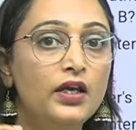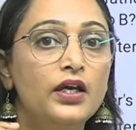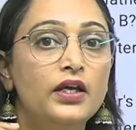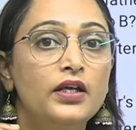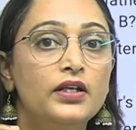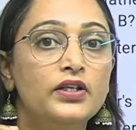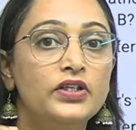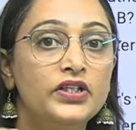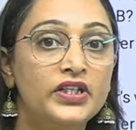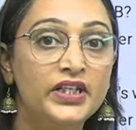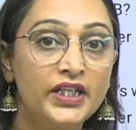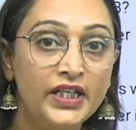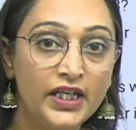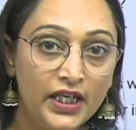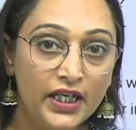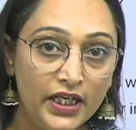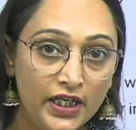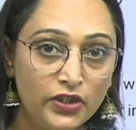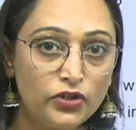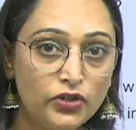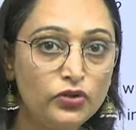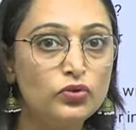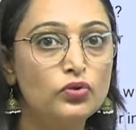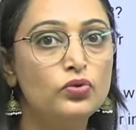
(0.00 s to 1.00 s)
need
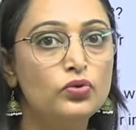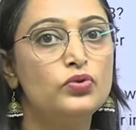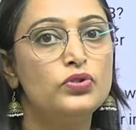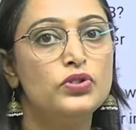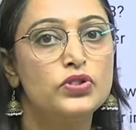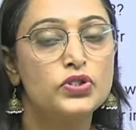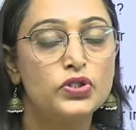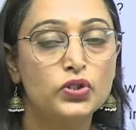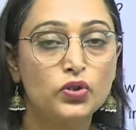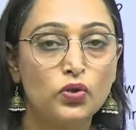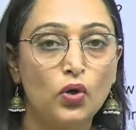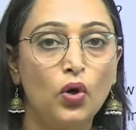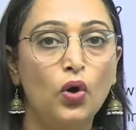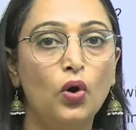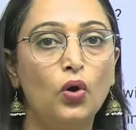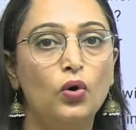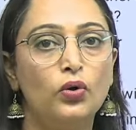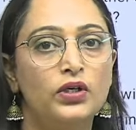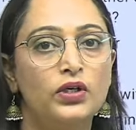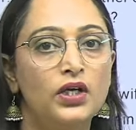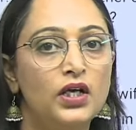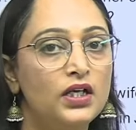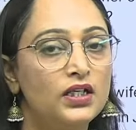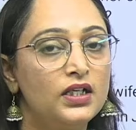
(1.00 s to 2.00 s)
to
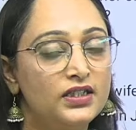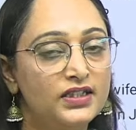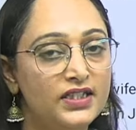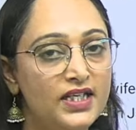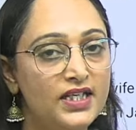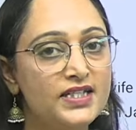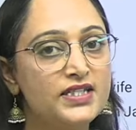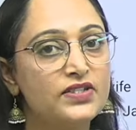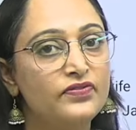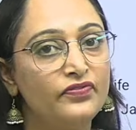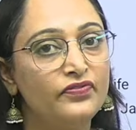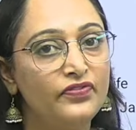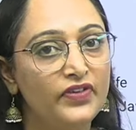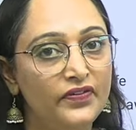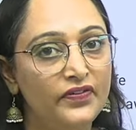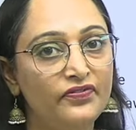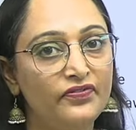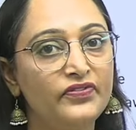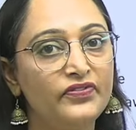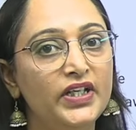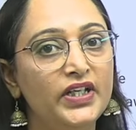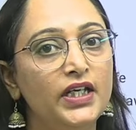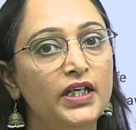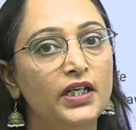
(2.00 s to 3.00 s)
score this
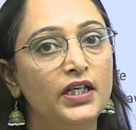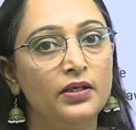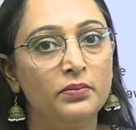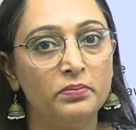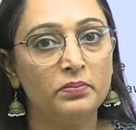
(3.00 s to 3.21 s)
15